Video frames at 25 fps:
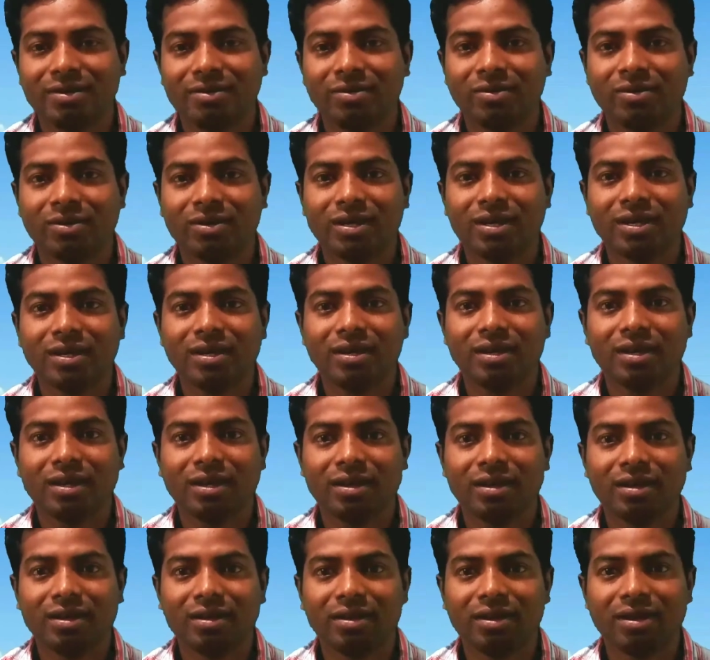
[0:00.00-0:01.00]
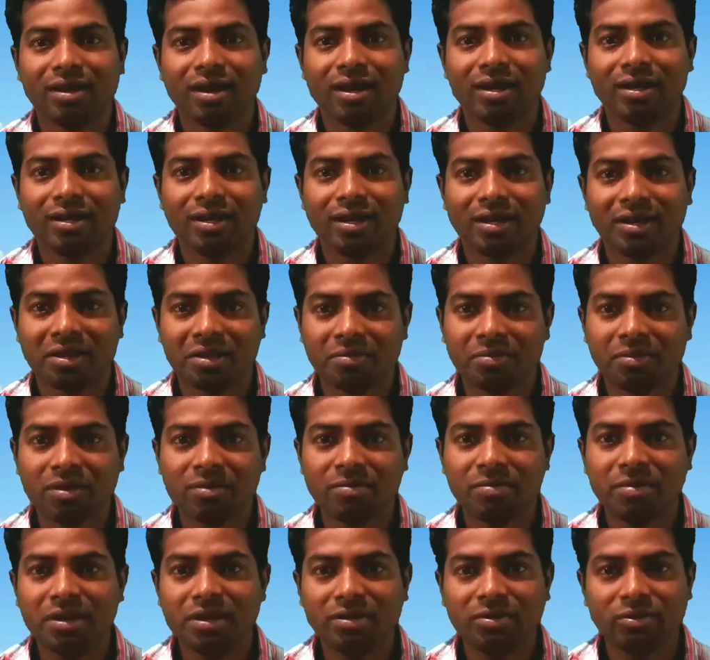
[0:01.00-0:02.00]
Okay, under human
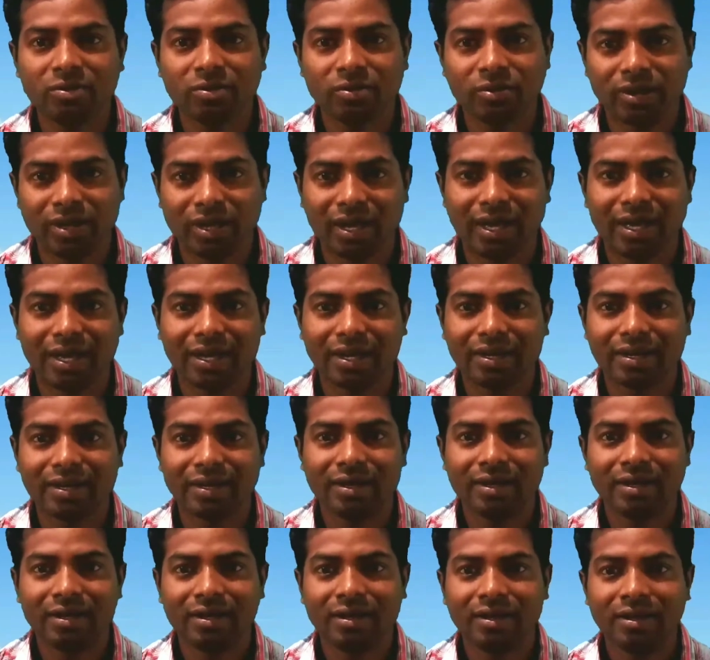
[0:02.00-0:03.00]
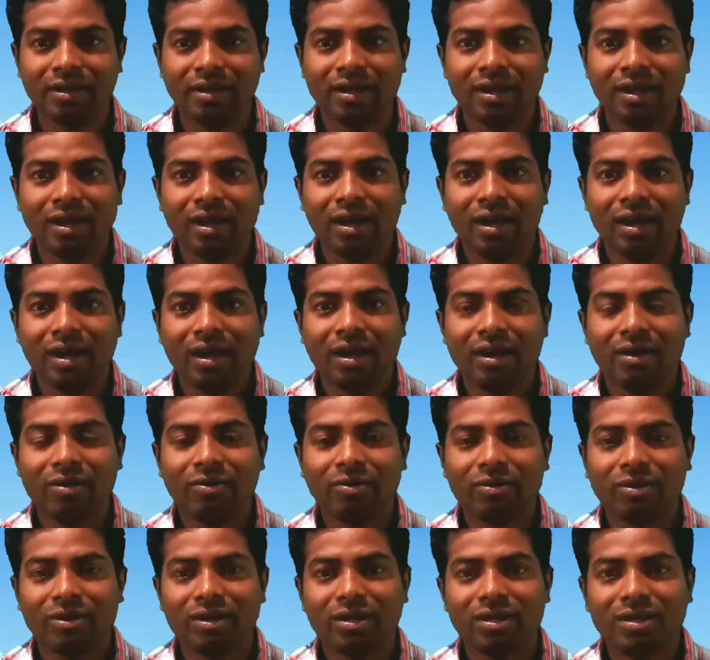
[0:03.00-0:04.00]
being we are.
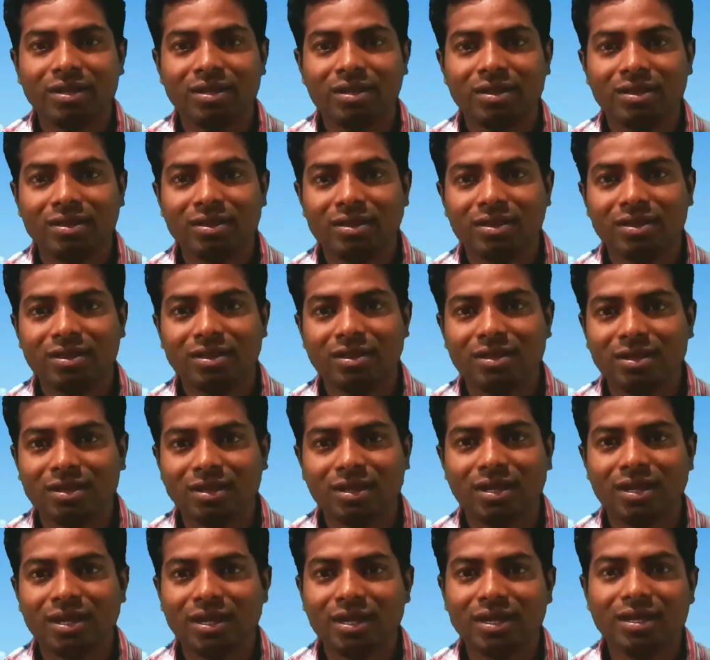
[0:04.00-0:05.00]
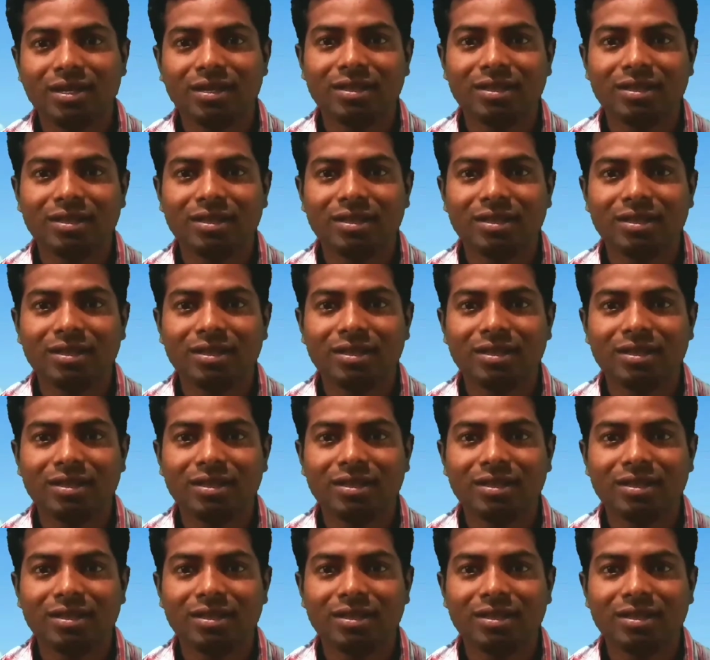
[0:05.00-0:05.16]
Okay, here